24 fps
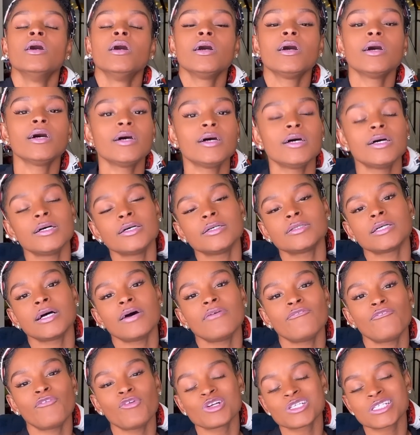
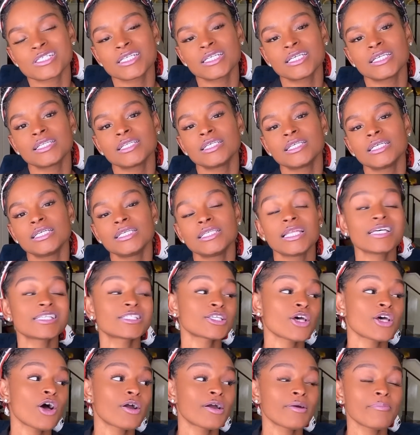Unfortunately,
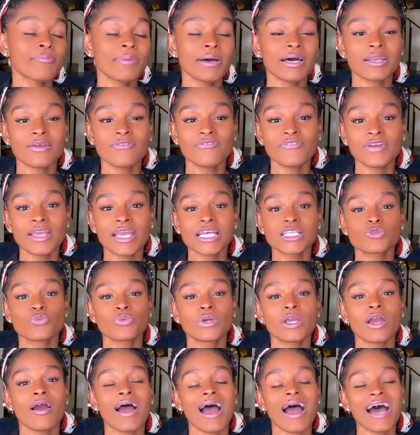let's talk about it, fans.
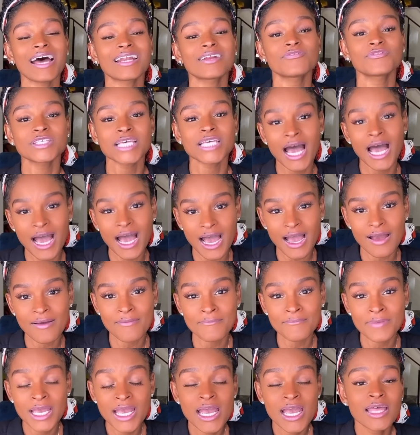We are out of
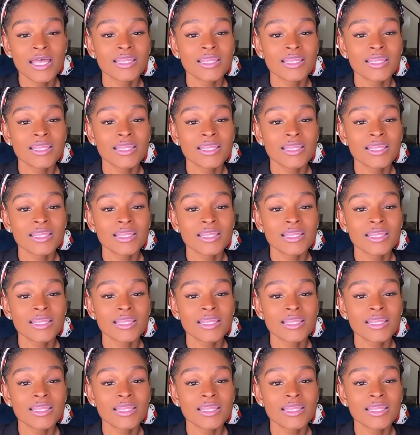time.